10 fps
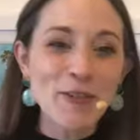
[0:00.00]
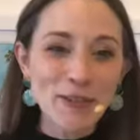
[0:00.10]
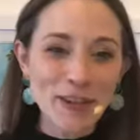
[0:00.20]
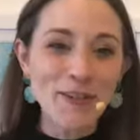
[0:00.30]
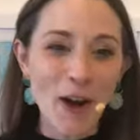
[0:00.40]

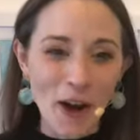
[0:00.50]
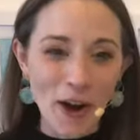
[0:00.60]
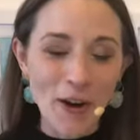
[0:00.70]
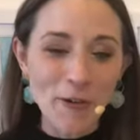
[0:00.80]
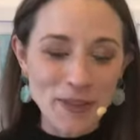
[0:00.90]
who you
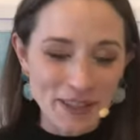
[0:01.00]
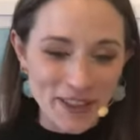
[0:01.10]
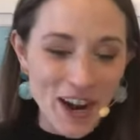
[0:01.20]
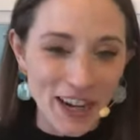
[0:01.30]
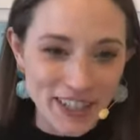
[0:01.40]
are within the
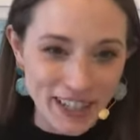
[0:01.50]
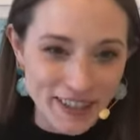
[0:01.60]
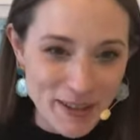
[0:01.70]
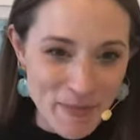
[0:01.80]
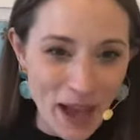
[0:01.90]
context
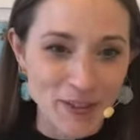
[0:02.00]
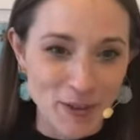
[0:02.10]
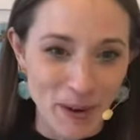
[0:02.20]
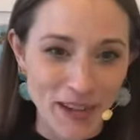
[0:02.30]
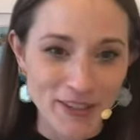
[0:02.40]
of the
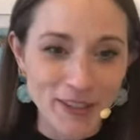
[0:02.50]
mastermind.